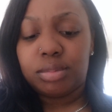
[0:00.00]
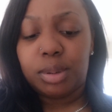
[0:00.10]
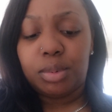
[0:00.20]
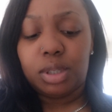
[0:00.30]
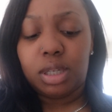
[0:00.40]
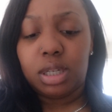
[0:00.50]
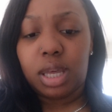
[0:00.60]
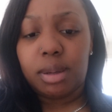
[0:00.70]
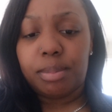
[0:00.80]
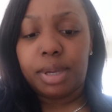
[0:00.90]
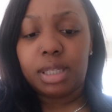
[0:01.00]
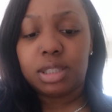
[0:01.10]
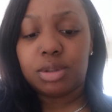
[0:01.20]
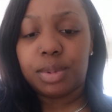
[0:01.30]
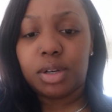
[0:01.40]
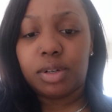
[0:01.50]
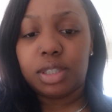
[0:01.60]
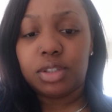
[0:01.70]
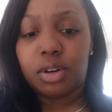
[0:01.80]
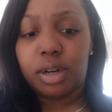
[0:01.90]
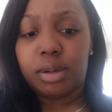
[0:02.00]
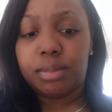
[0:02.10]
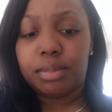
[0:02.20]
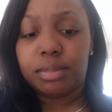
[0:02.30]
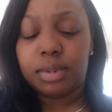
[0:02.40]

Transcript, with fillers: People look like message me on Instagram.